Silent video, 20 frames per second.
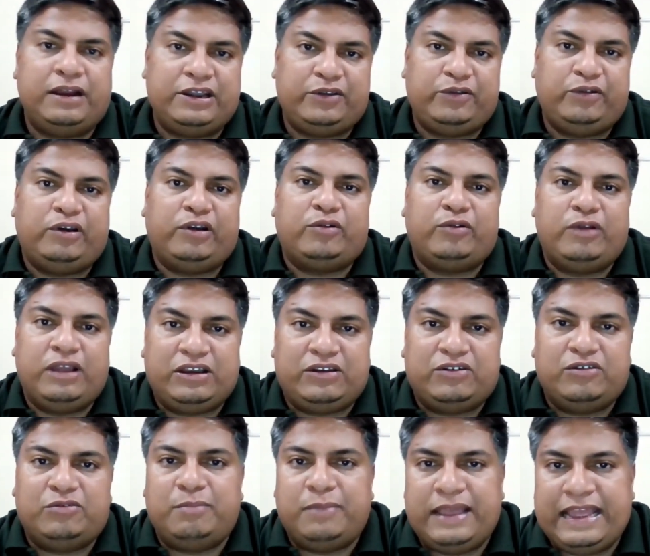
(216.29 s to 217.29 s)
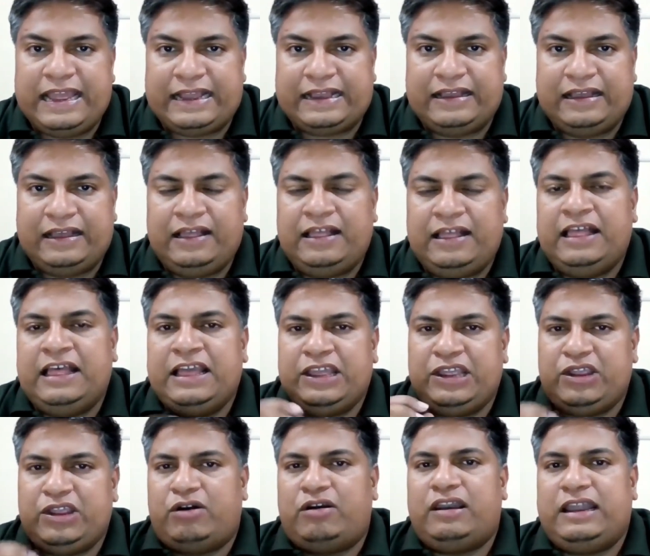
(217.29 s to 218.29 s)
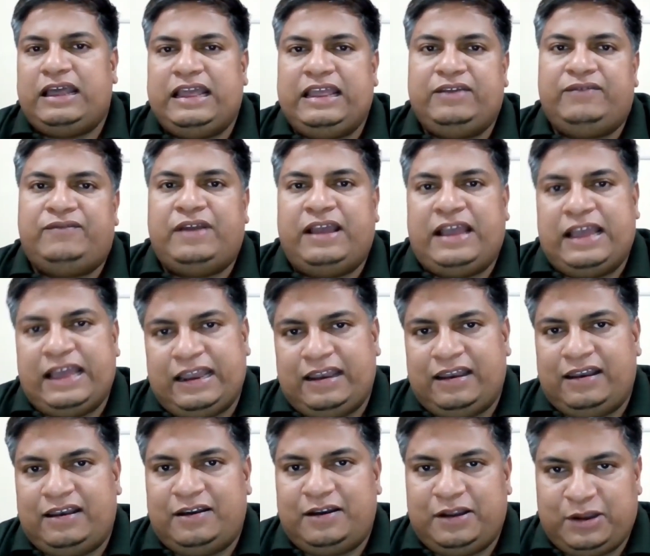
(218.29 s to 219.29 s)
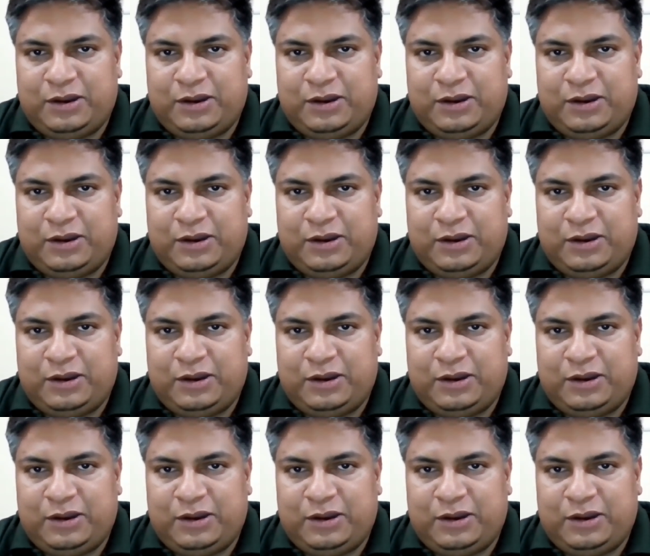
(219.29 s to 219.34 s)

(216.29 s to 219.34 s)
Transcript: but you are going to make your life hell,